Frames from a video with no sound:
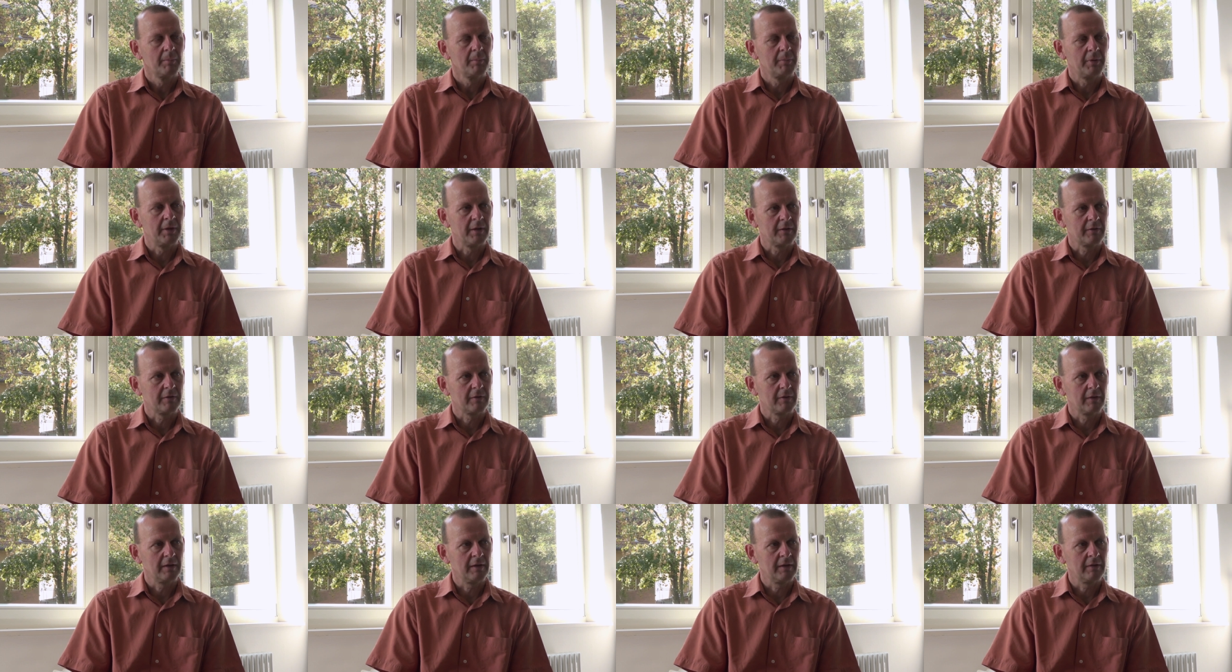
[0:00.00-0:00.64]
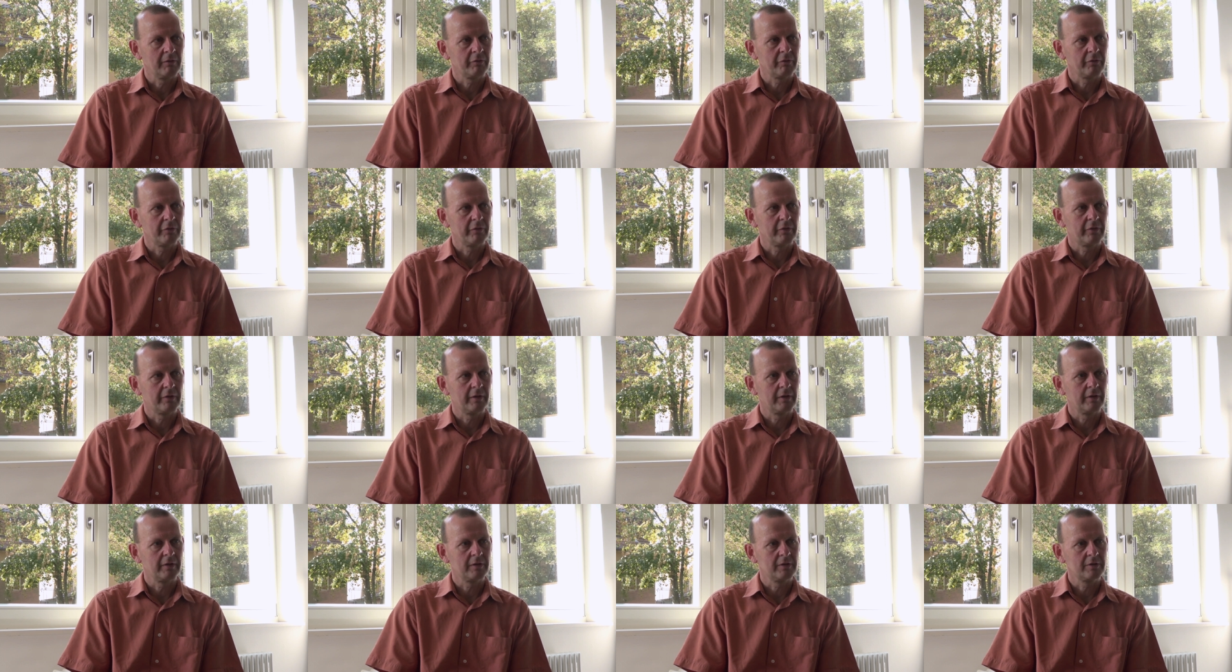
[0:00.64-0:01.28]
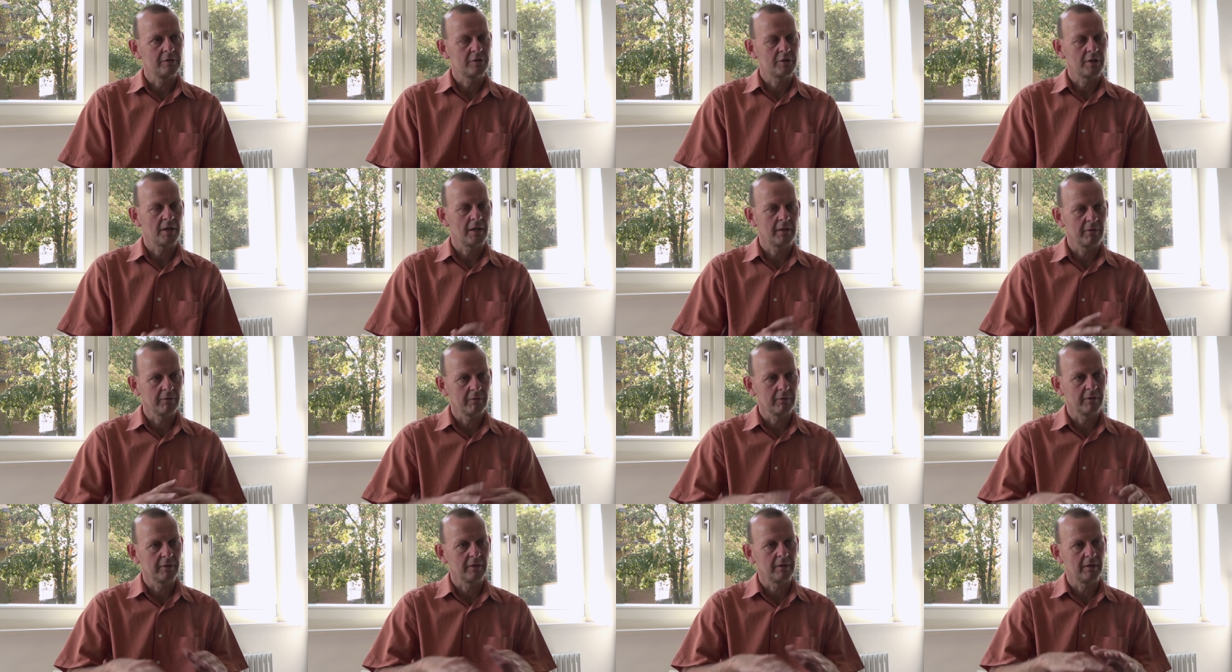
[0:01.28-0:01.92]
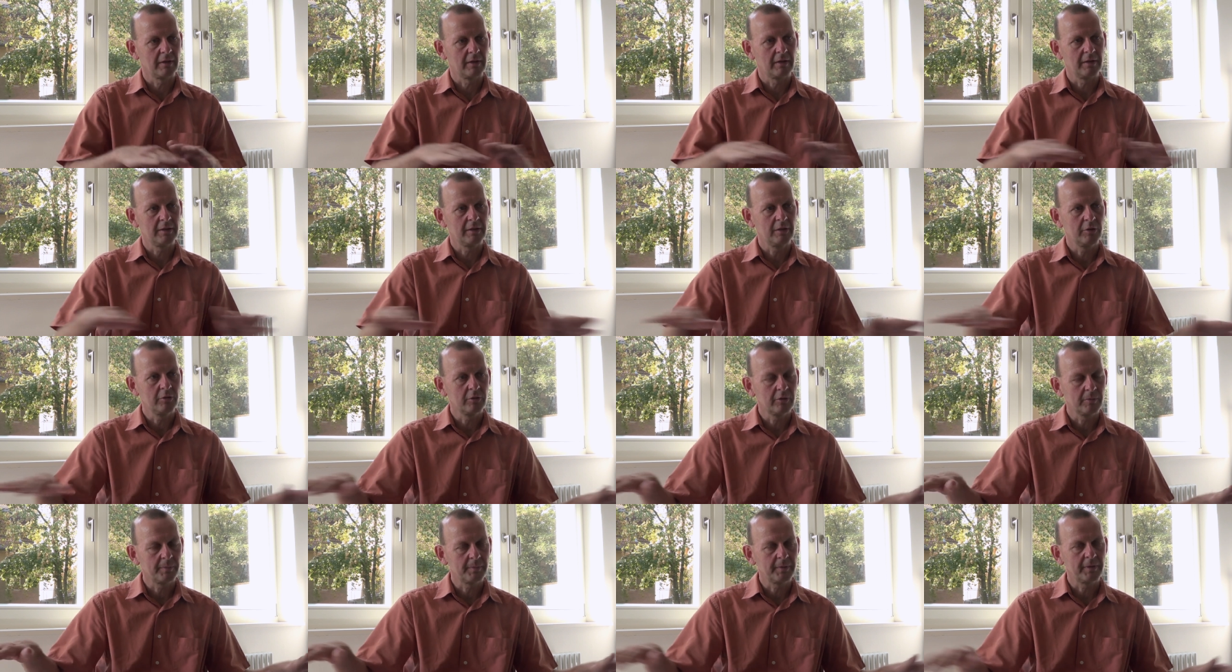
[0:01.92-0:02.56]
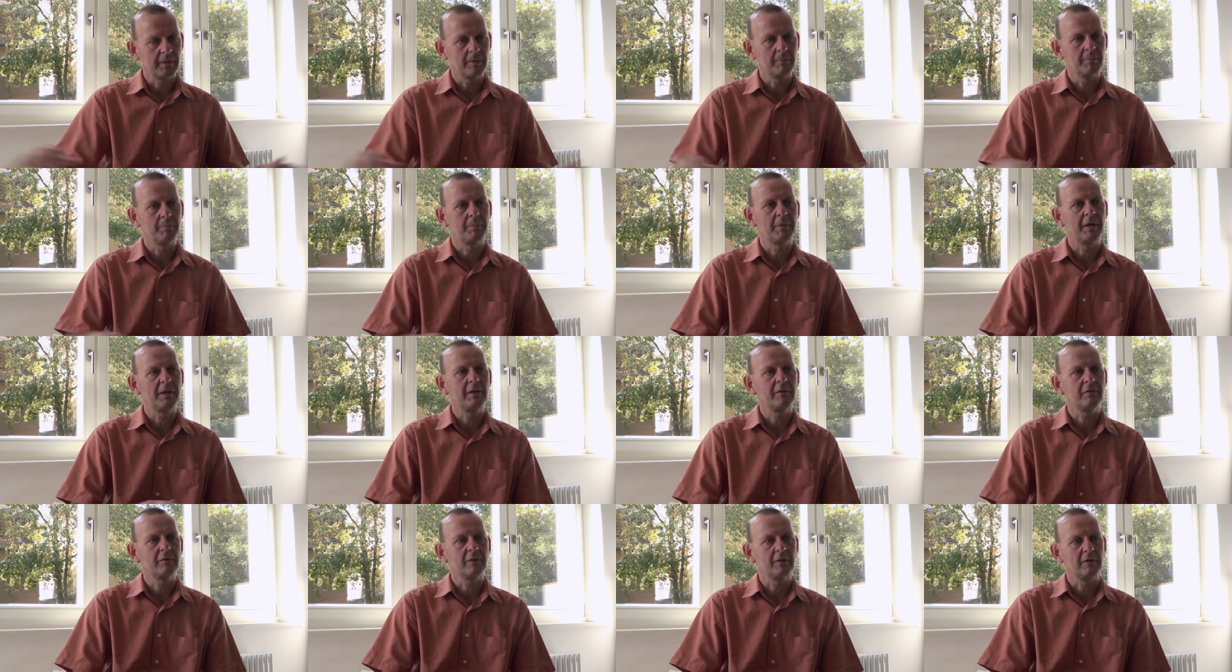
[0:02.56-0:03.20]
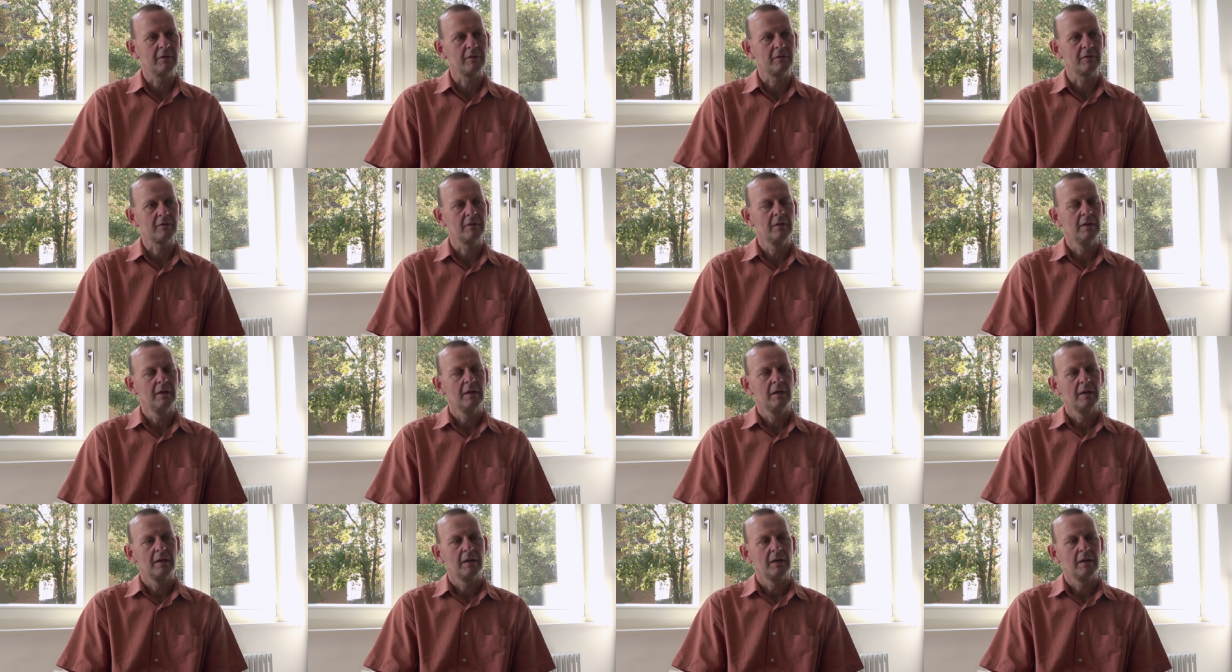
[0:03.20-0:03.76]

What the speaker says: But if the general European basis